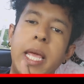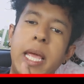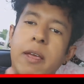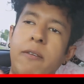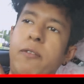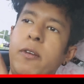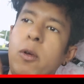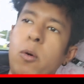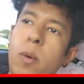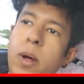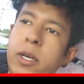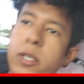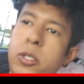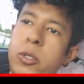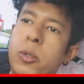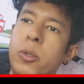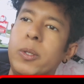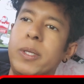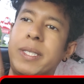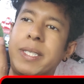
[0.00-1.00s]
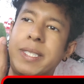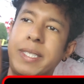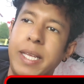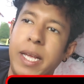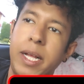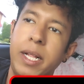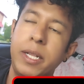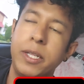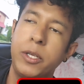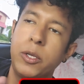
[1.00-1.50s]
If you want to
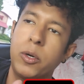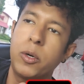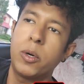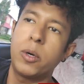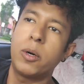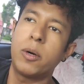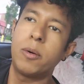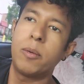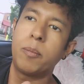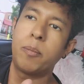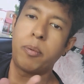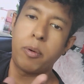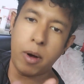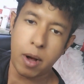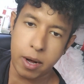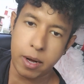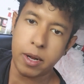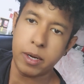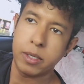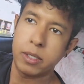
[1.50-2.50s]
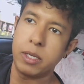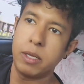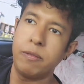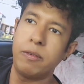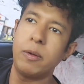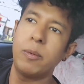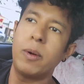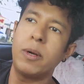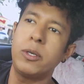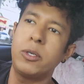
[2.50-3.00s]
sell your product,
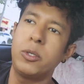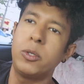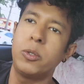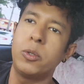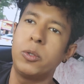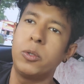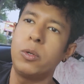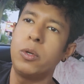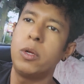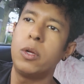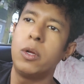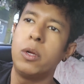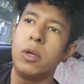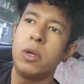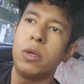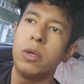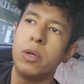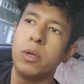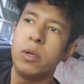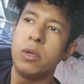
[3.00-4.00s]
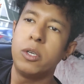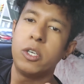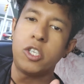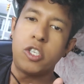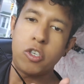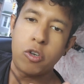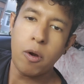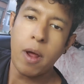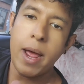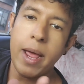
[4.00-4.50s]
if you want to
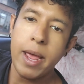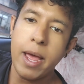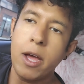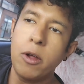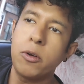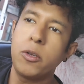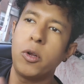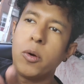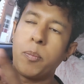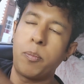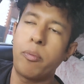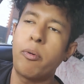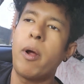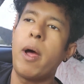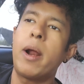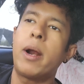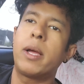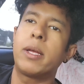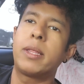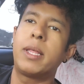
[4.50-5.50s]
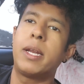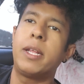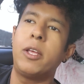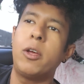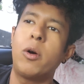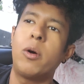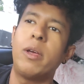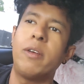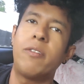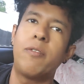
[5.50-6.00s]
try out your product, that
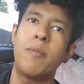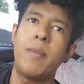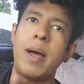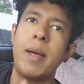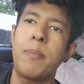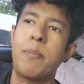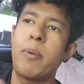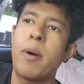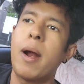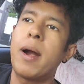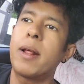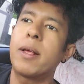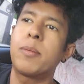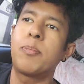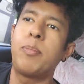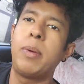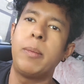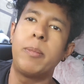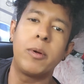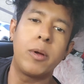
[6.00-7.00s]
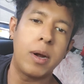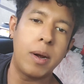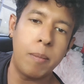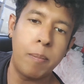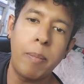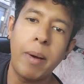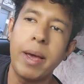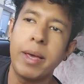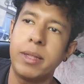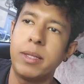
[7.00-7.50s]
if my product, people gonna
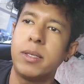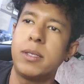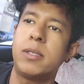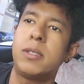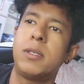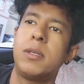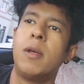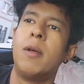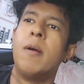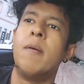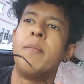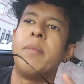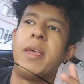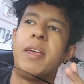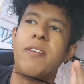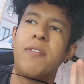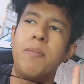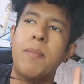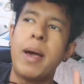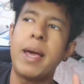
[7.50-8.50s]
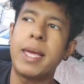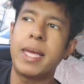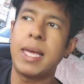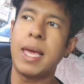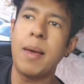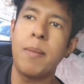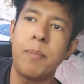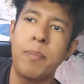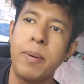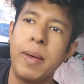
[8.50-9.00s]
buy this. If my
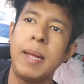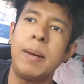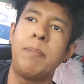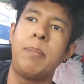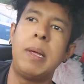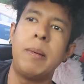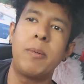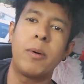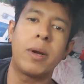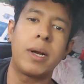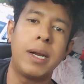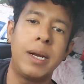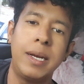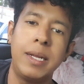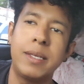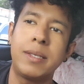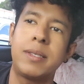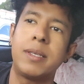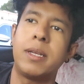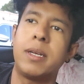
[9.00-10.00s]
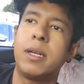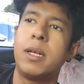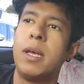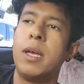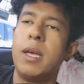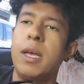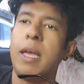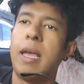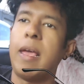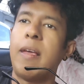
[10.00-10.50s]
campaign, people gonna listen.
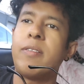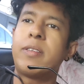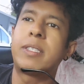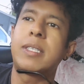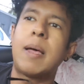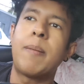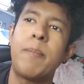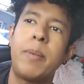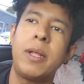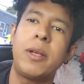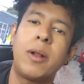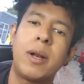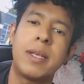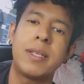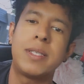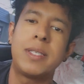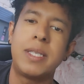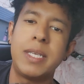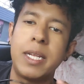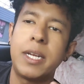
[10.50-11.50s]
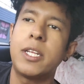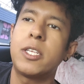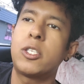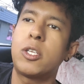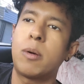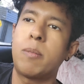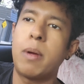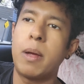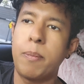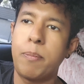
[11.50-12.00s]
If somebody gonna
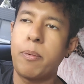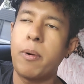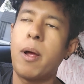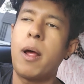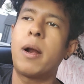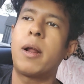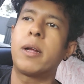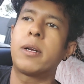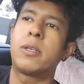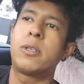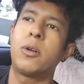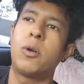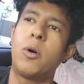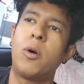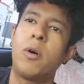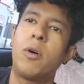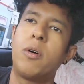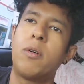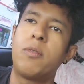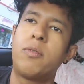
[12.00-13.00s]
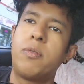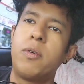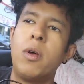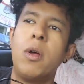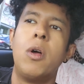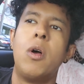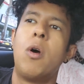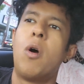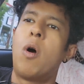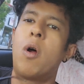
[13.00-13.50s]
signature my product or
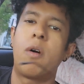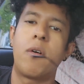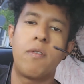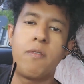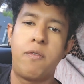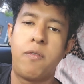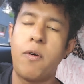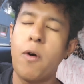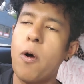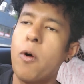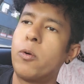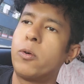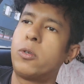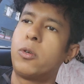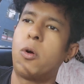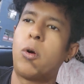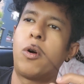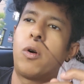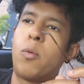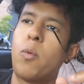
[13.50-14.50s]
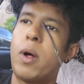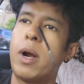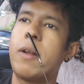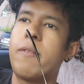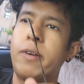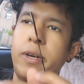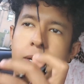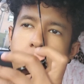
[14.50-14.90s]
vote or whatever